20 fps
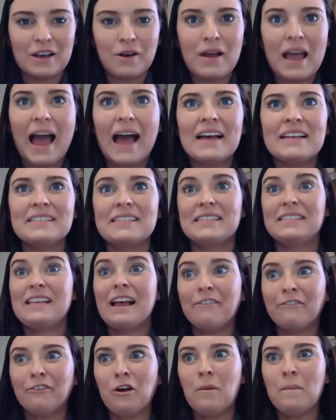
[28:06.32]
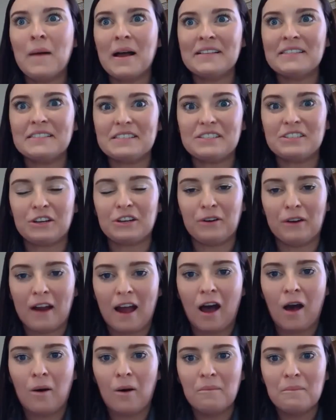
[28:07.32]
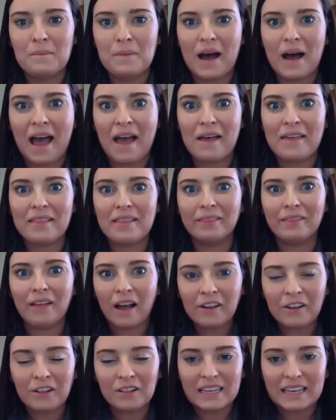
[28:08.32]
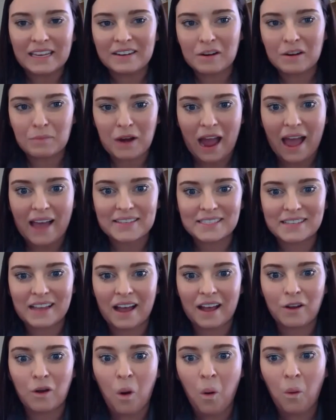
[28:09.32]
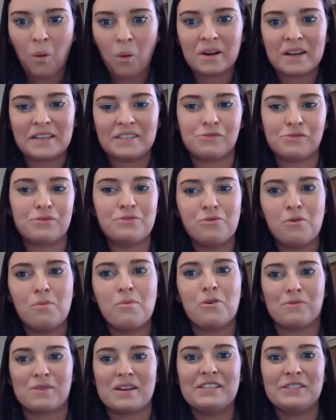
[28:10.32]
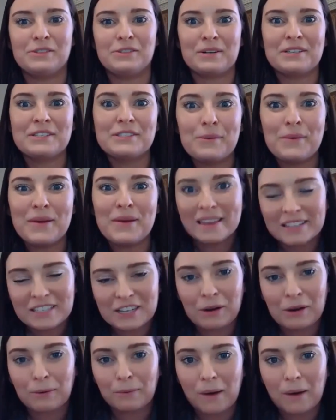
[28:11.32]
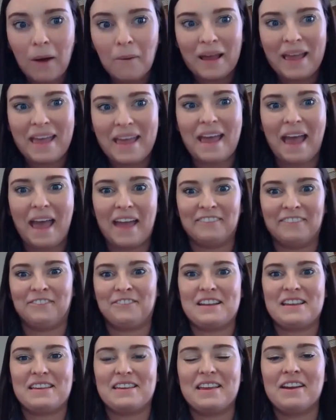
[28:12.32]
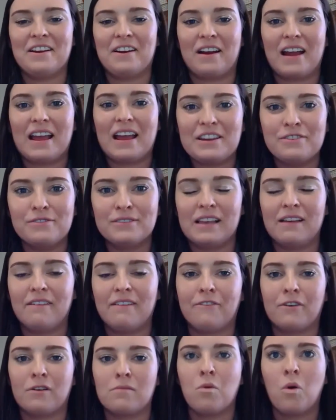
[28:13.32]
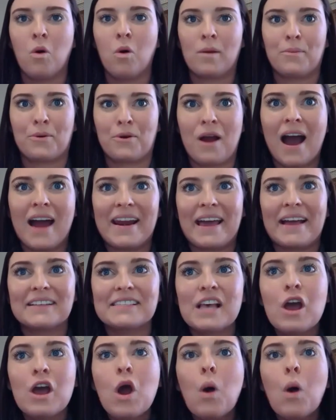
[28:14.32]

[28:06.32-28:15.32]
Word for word: So it has several months to grow, but luckily in Nebraska, corn is a renewable resource. So we get to grow it every year and use it for more products.